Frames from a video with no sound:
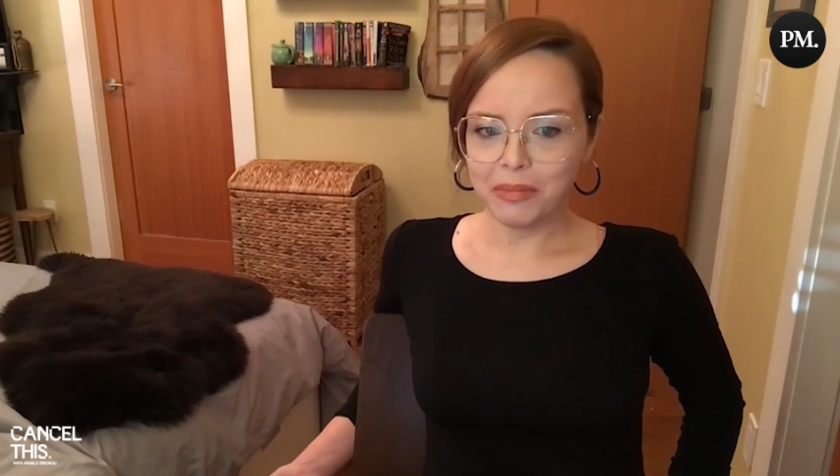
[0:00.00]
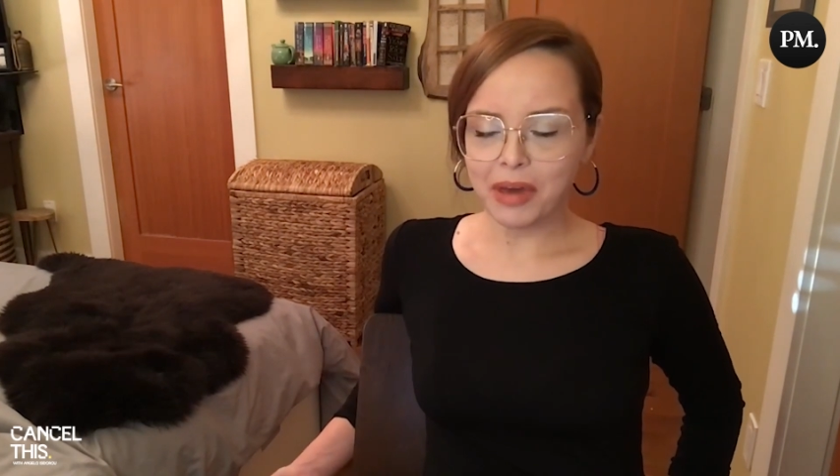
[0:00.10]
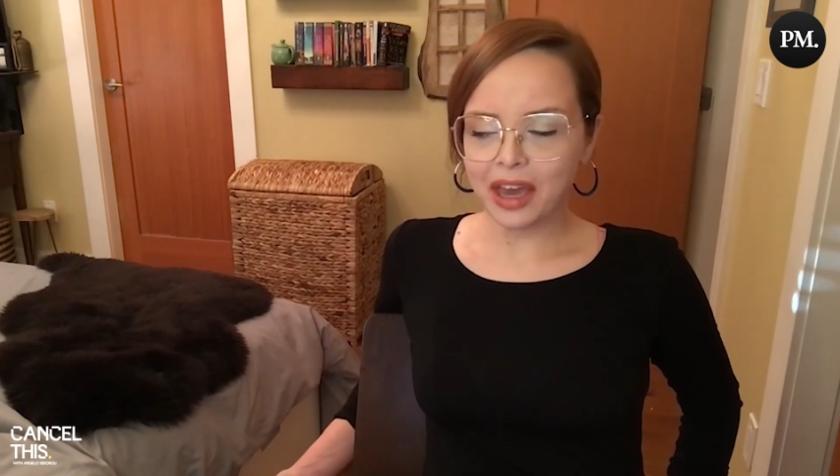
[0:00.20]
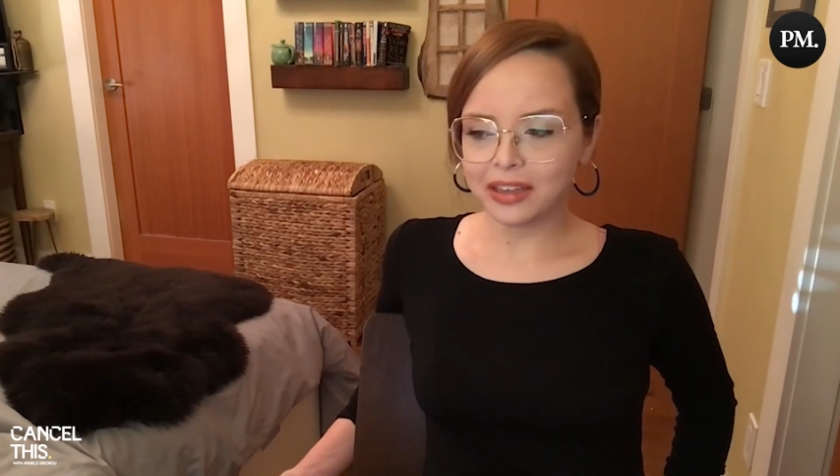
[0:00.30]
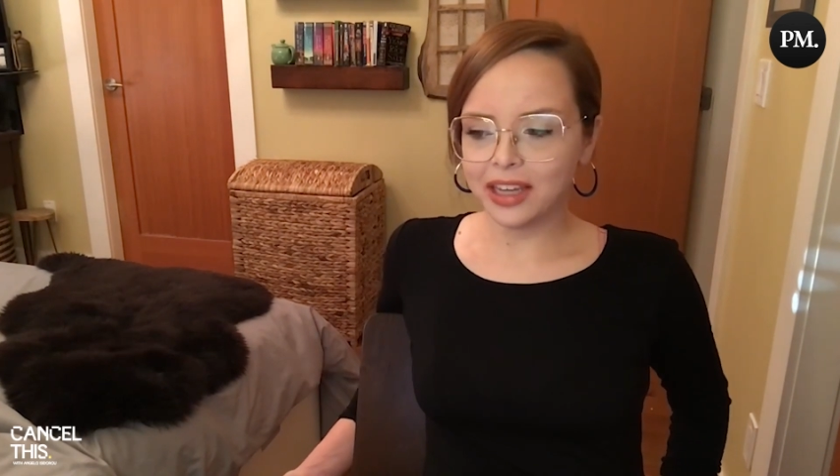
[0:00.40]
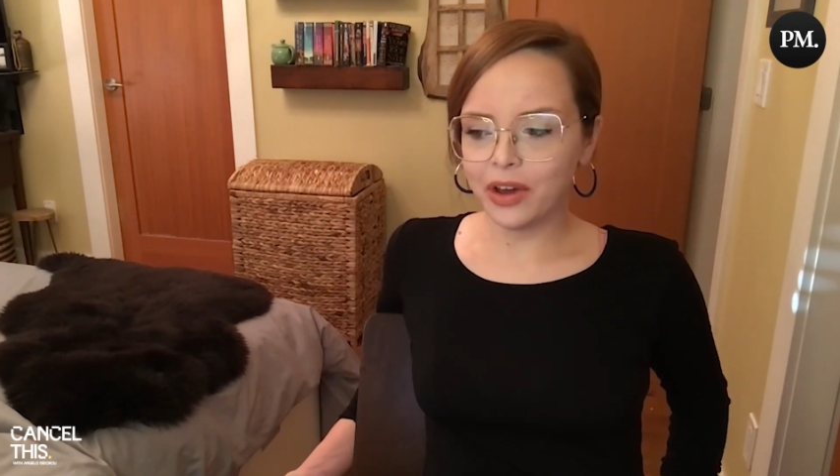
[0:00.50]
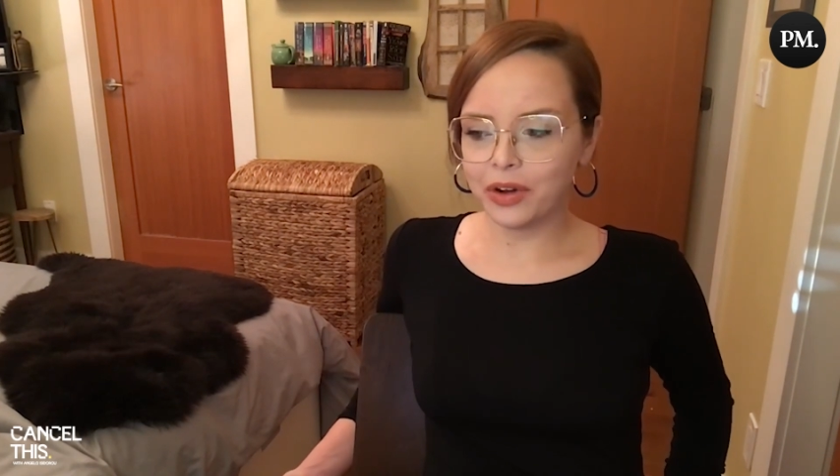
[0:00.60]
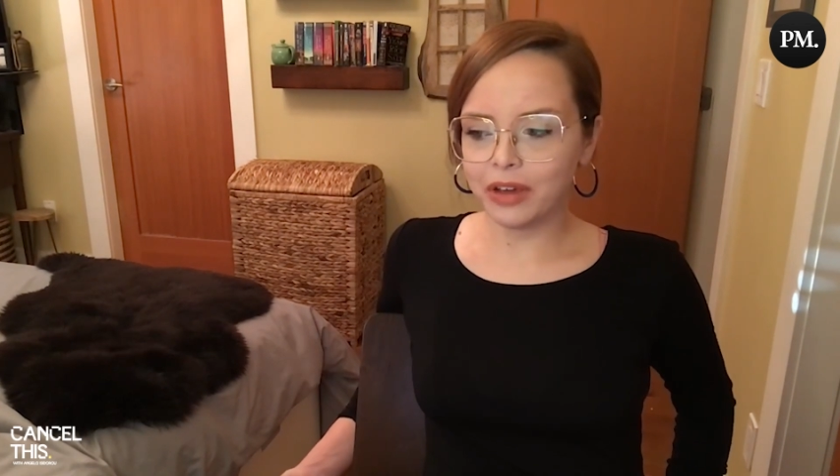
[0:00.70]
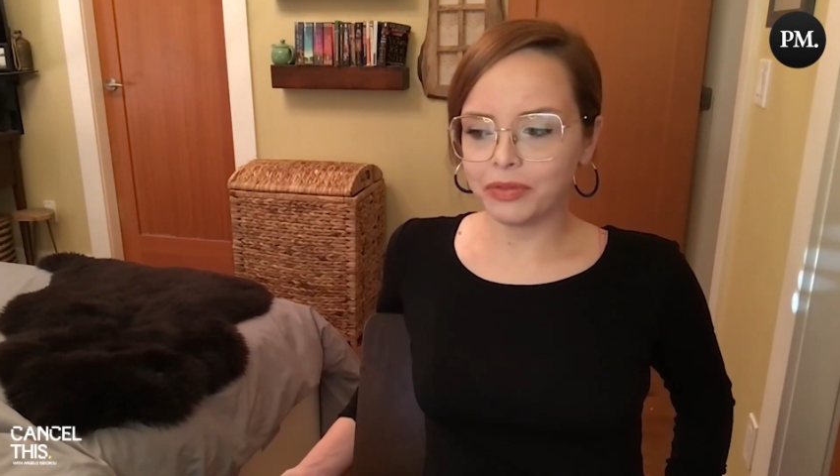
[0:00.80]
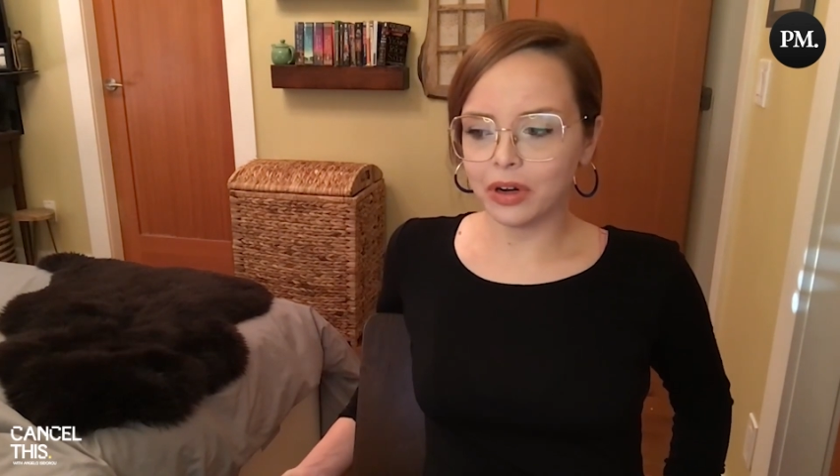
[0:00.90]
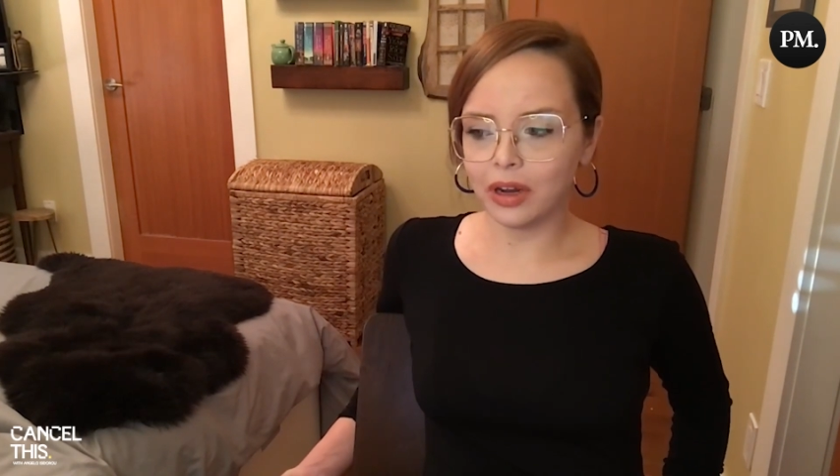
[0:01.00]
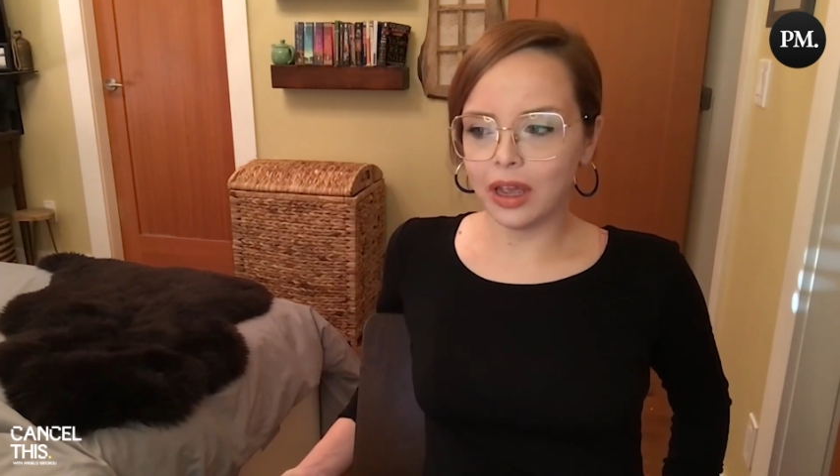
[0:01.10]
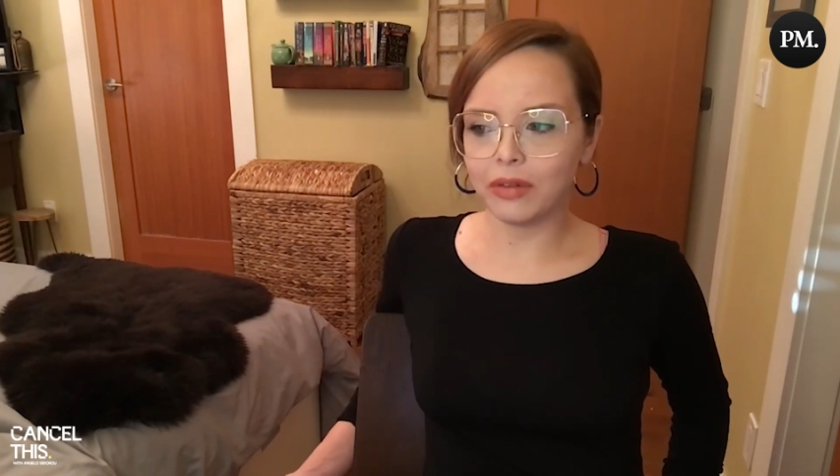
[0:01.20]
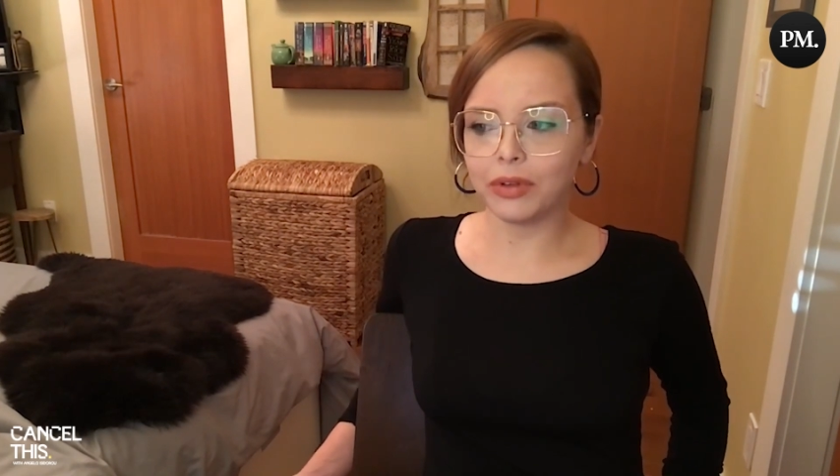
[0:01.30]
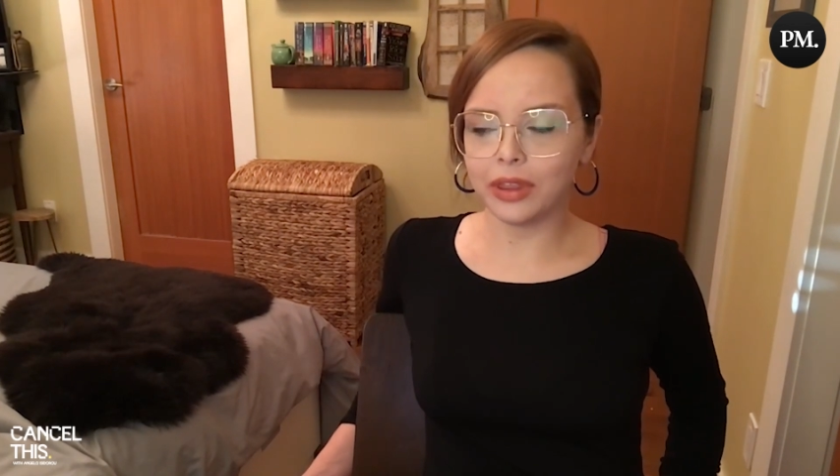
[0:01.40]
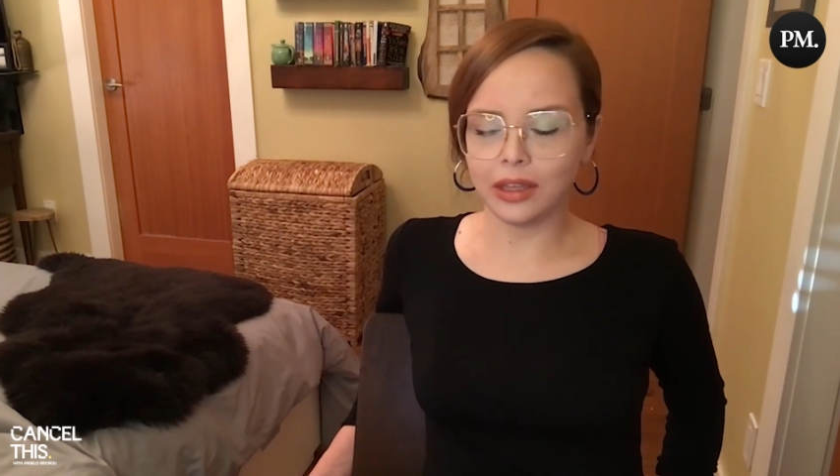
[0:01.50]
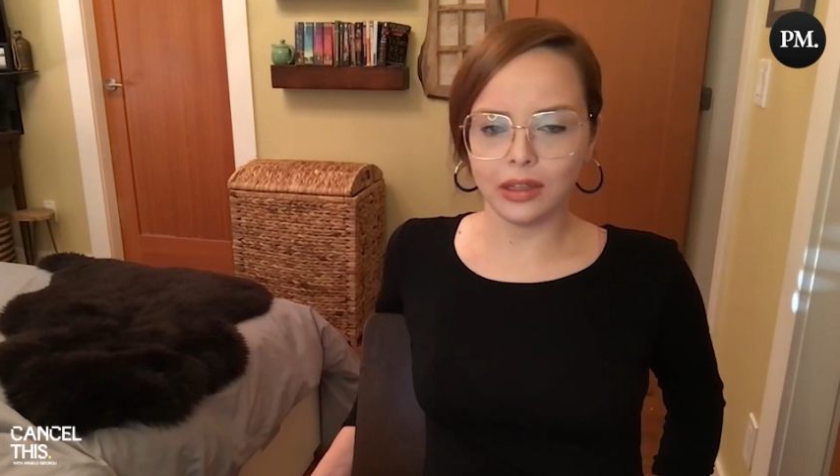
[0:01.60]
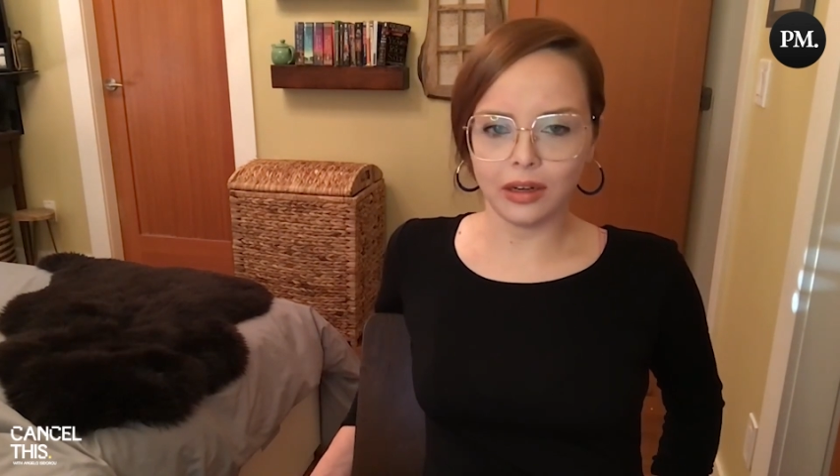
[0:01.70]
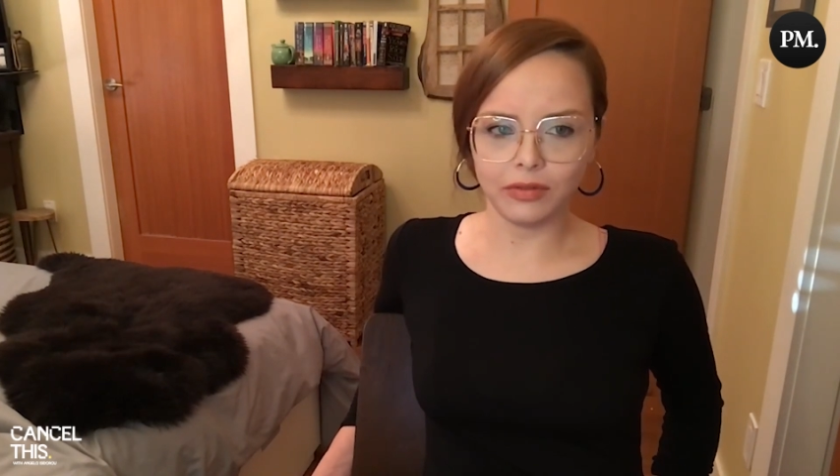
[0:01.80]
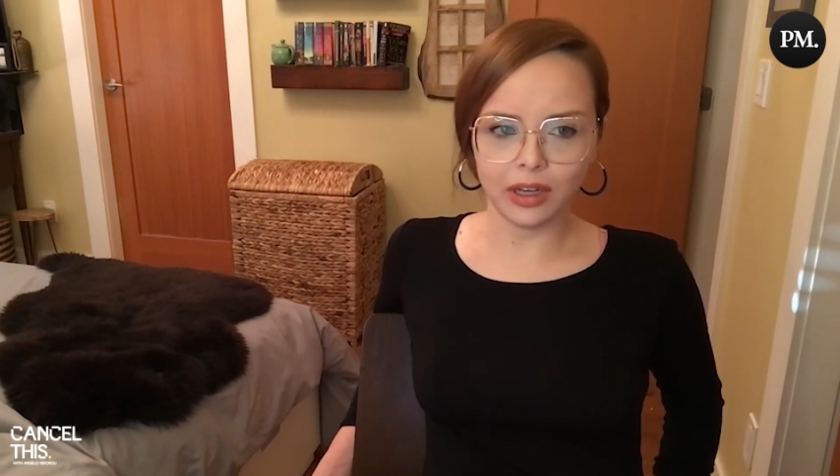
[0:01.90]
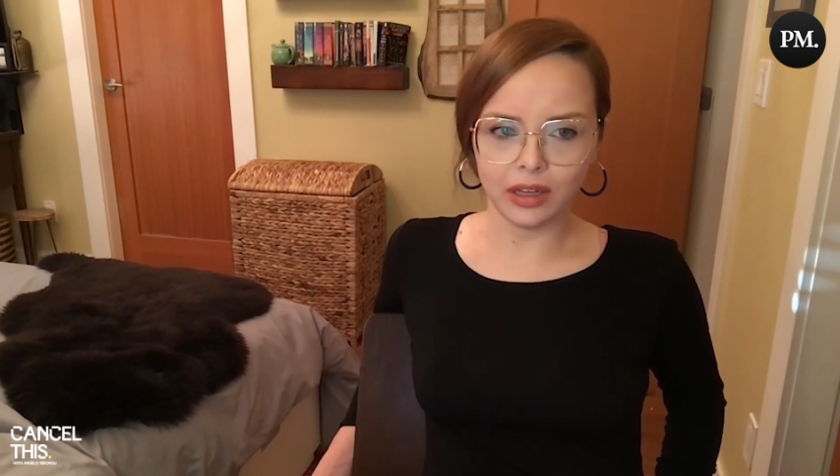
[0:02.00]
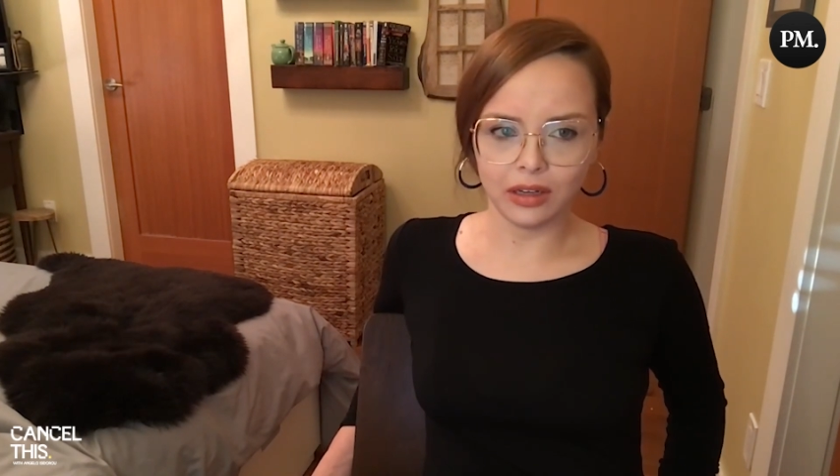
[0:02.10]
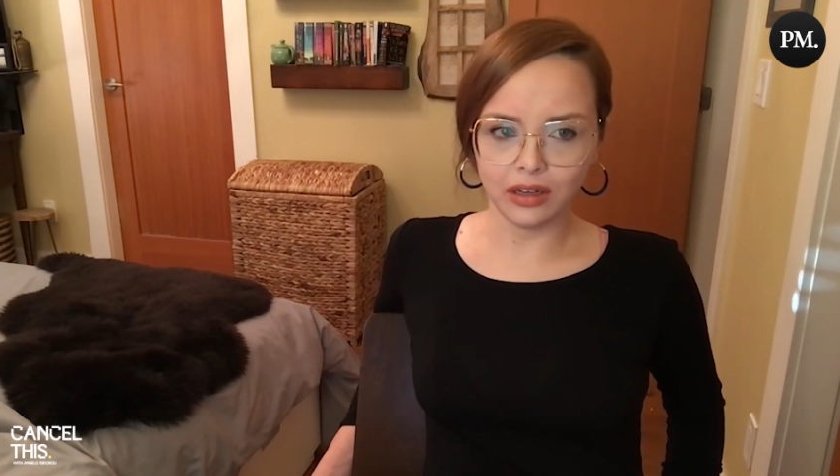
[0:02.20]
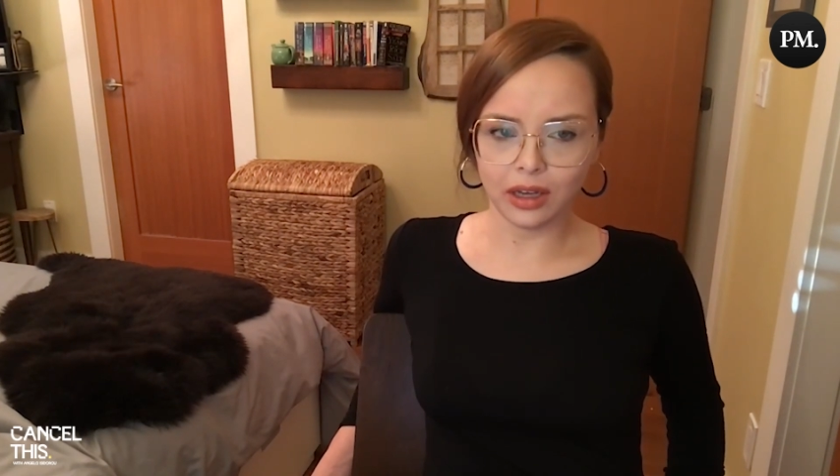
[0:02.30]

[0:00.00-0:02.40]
back down after everything that I've done?